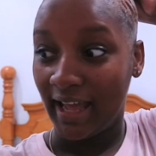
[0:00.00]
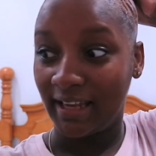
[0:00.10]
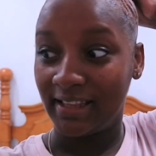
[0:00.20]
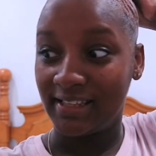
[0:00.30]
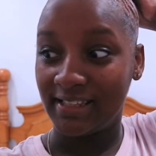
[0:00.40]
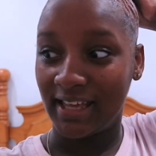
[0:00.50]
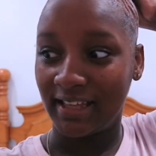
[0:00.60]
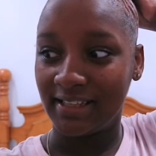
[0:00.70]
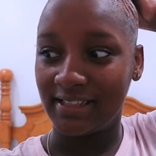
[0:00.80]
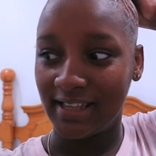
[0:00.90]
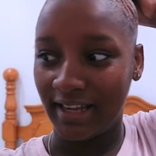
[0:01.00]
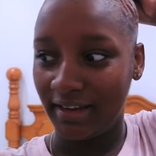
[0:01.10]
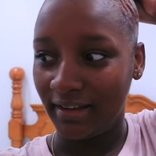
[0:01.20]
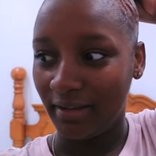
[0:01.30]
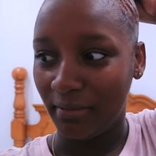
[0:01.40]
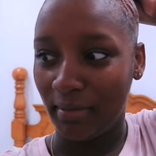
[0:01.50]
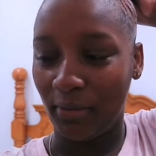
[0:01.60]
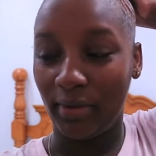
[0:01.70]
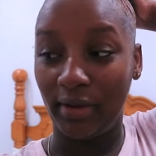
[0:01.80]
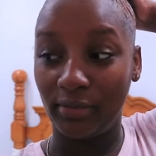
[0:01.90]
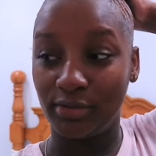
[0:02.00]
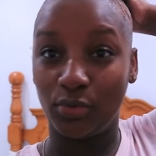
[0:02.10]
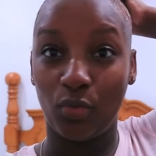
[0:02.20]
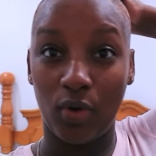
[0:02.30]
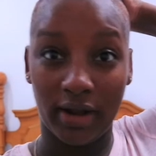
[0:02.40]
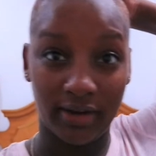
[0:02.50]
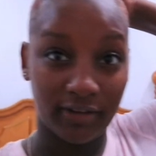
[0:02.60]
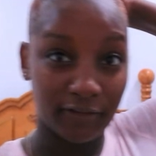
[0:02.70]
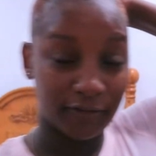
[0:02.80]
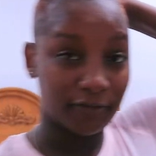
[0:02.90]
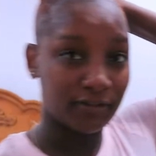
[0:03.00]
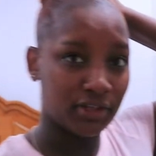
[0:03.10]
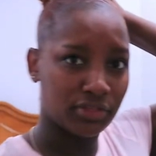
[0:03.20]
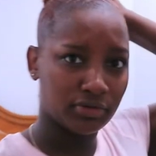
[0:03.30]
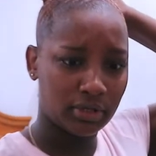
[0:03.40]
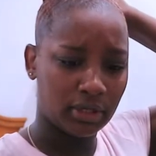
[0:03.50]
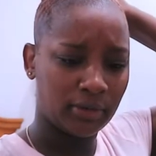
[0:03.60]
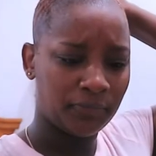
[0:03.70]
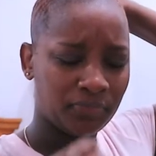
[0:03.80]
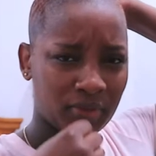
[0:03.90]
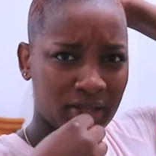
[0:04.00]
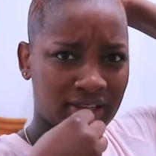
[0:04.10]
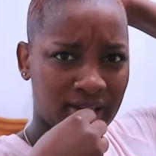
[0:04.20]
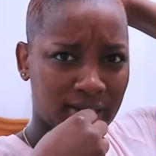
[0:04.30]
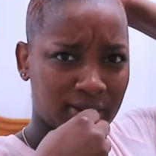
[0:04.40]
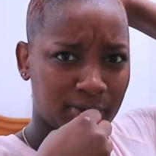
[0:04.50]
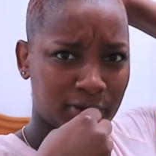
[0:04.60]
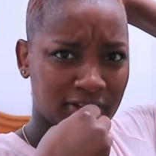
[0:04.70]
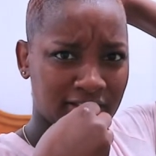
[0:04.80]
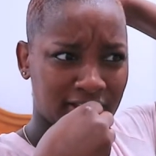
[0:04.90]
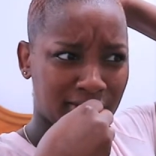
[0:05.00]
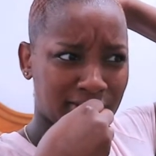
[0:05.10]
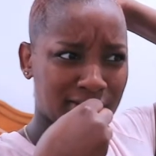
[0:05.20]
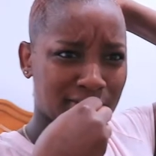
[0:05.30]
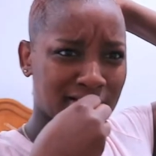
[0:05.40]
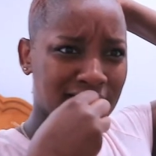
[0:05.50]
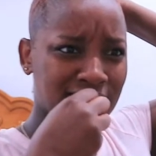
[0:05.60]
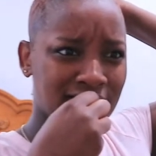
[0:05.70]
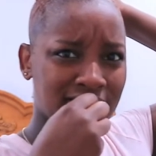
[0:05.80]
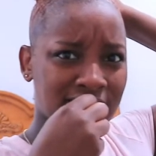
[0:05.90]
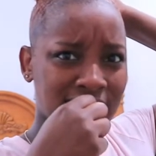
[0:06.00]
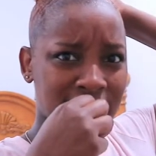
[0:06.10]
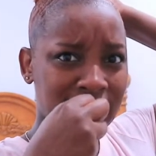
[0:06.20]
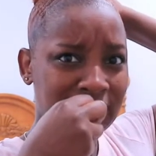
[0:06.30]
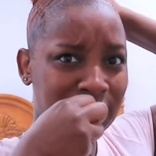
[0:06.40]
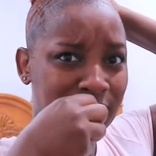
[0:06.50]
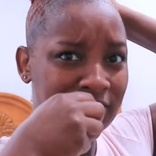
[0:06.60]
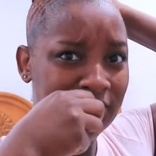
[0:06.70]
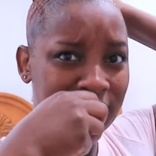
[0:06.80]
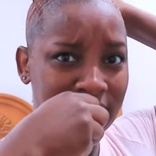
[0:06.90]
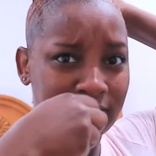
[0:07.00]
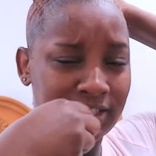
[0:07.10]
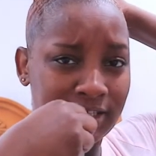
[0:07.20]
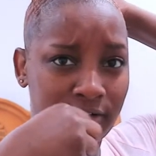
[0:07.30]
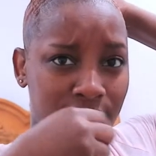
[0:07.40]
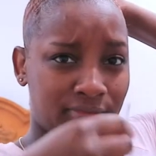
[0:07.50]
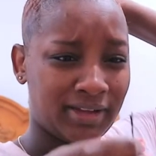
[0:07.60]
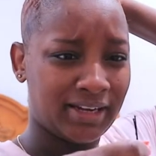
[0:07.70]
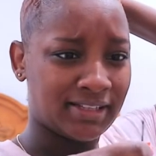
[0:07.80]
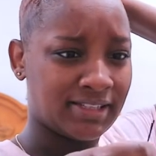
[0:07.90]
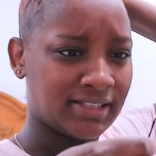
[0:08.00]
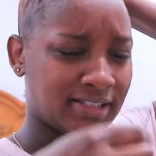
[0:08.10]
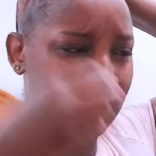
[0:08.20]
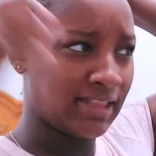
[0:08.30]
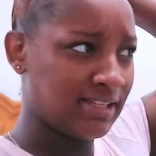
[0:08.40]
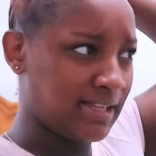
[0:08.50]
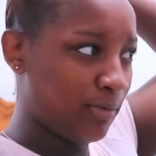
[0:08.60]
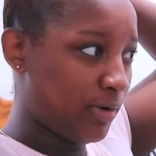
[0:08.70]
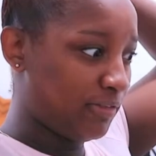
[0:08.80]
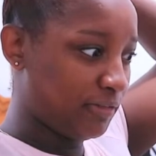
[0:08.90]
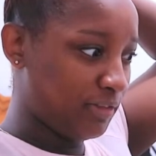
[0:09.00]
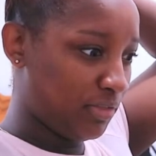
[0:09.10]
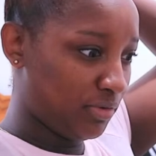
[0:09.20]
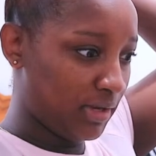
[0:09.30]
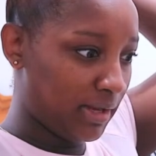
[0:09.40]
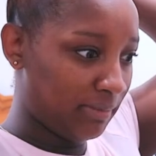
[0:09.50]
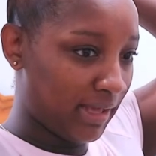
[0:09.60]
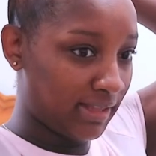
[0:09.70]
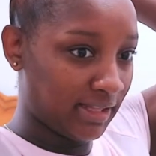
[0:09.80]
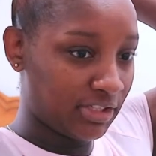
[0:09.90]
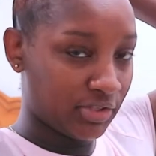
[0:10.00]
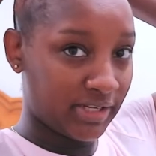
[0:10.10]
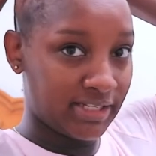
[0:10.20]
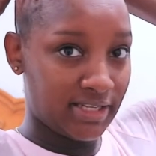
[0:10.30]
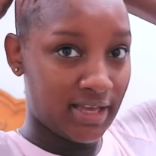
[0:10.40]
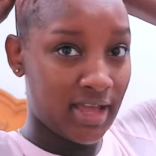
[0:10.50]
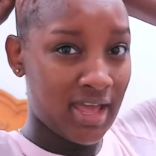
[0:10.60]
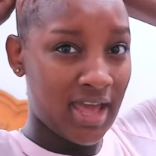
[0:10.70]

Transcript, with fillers: And the scale said my weight was one fifty-three. And I'm just like, wait, what? I went on there again, and it still said the same one fifty-three. And I'm like, that's crazy.